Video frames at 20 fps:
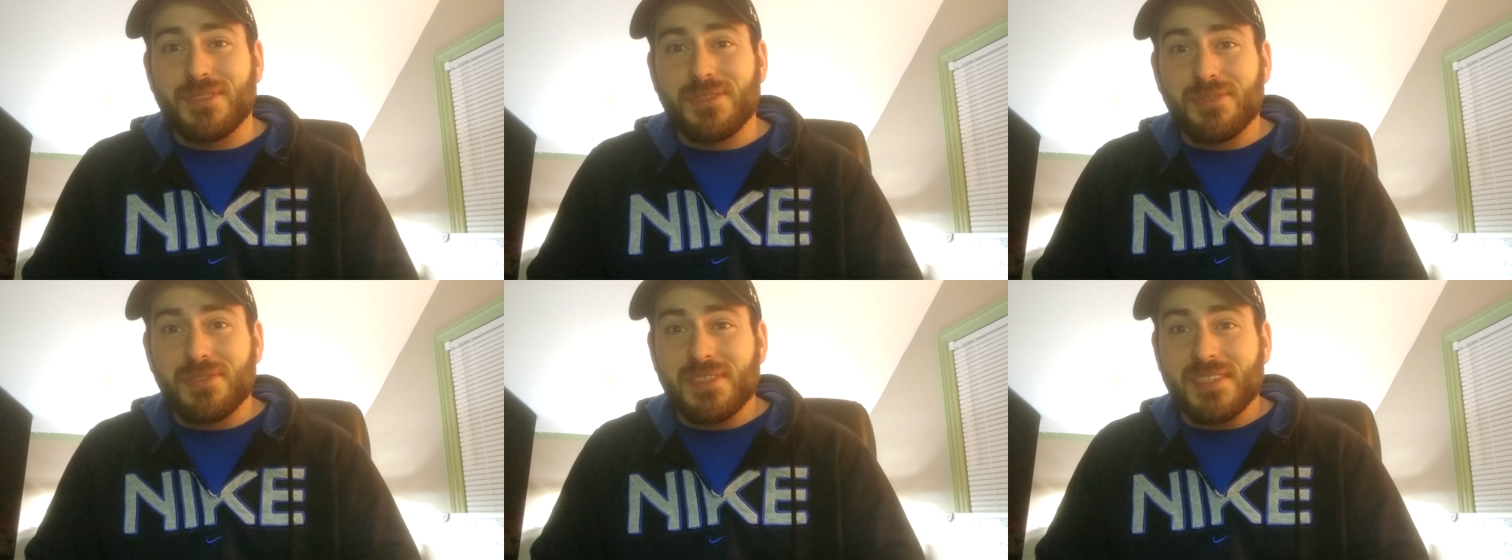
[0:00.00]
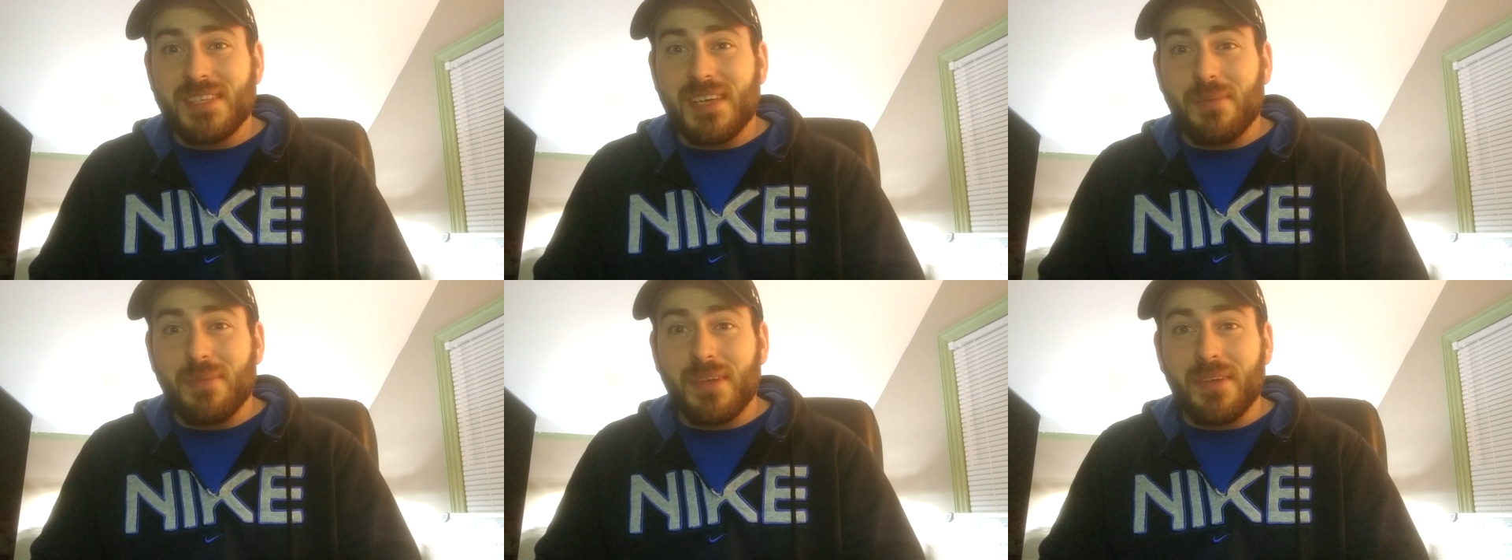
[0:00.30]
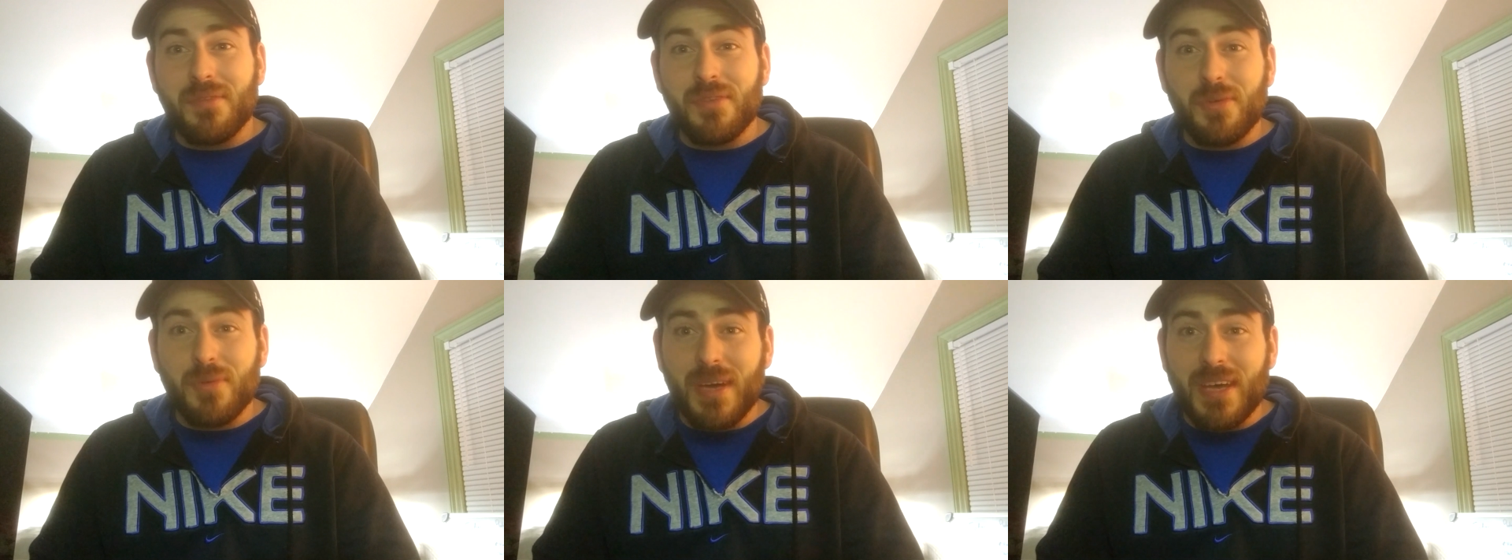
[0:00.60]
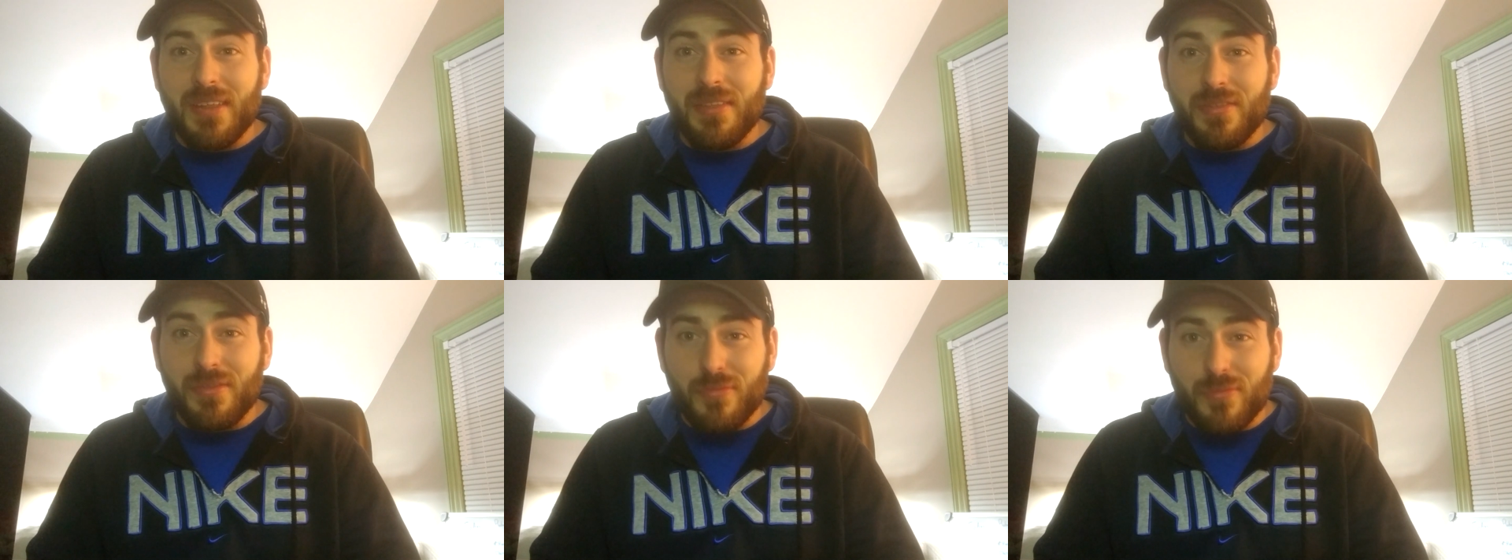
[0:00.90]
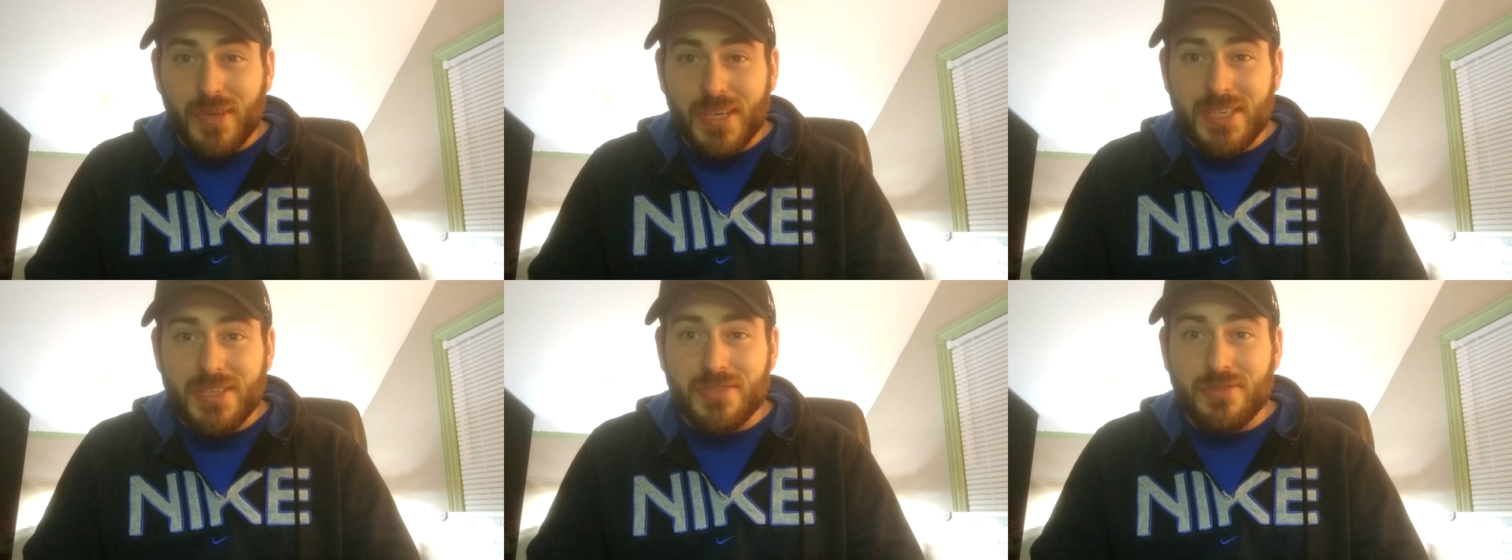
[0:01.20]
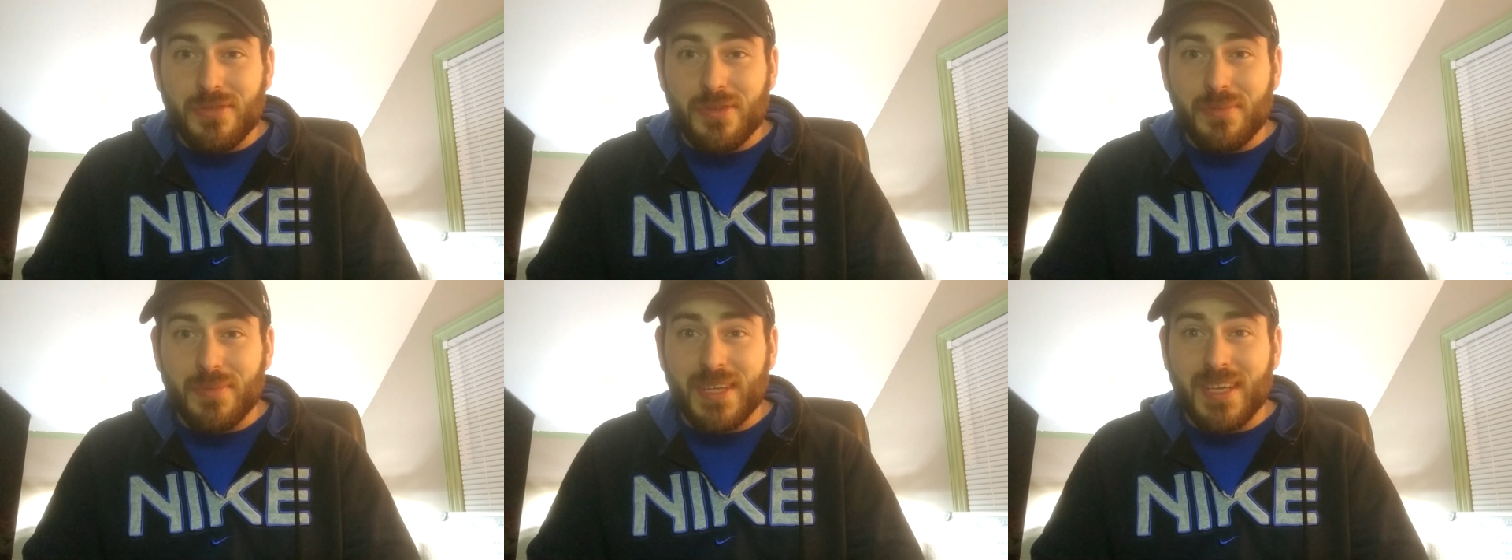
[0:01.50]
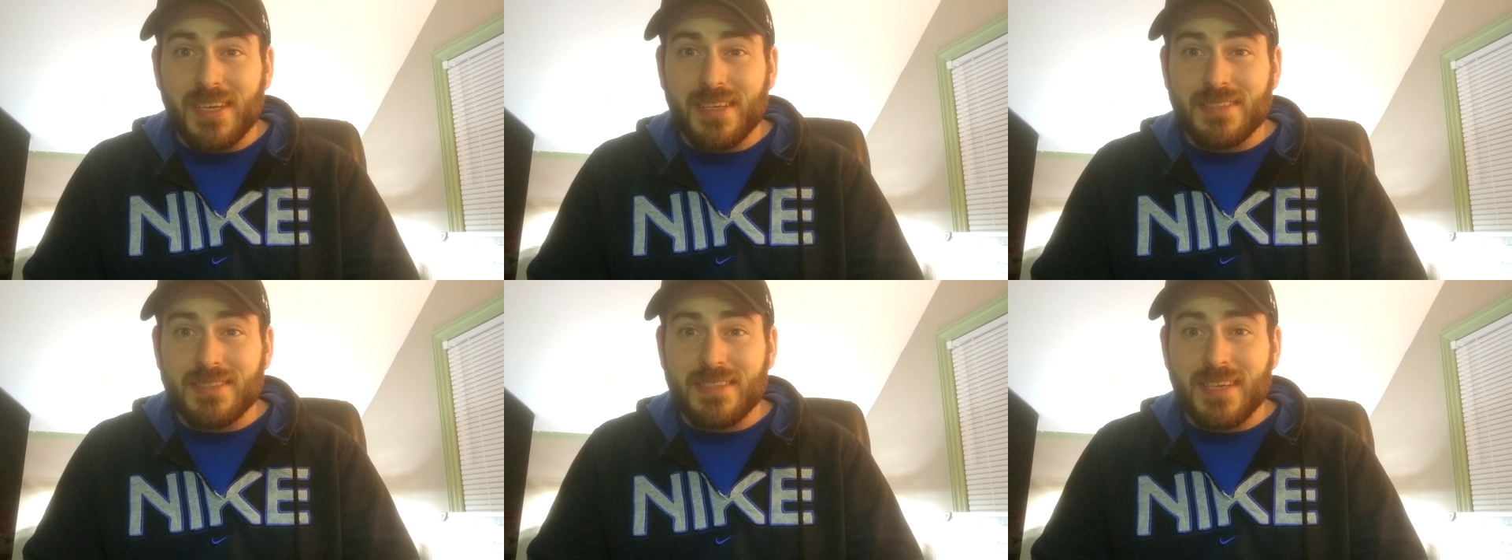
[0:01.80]
doing is I'm giving away 3 Shrimp
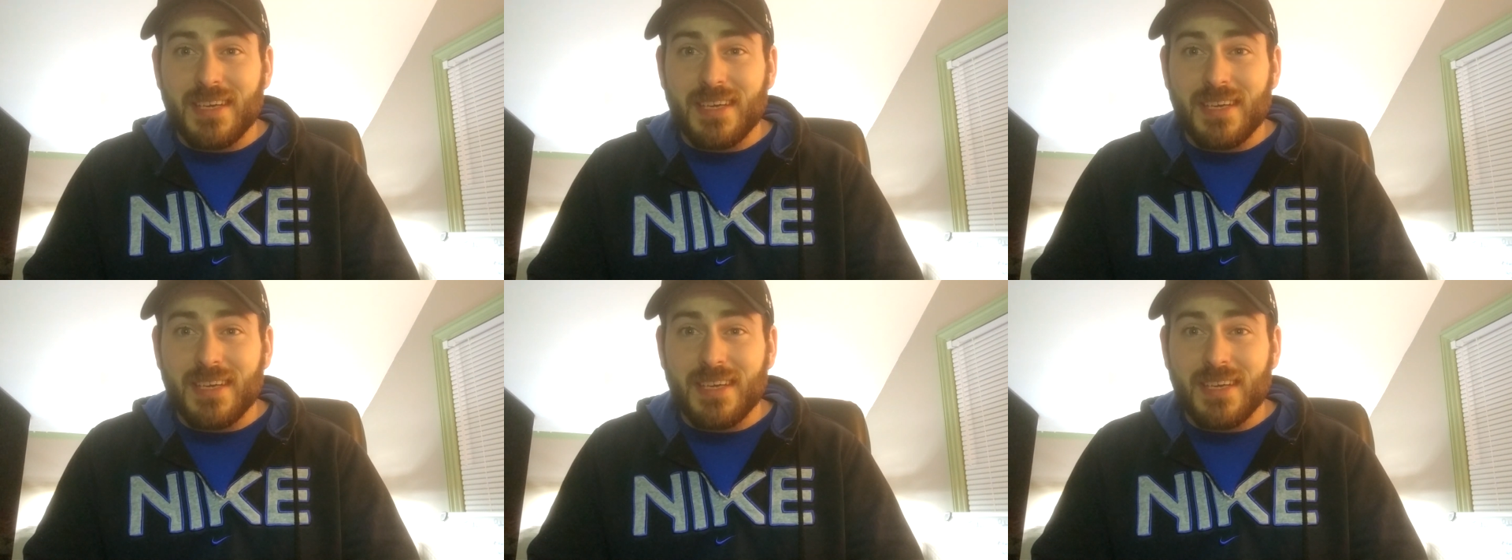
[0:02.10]
King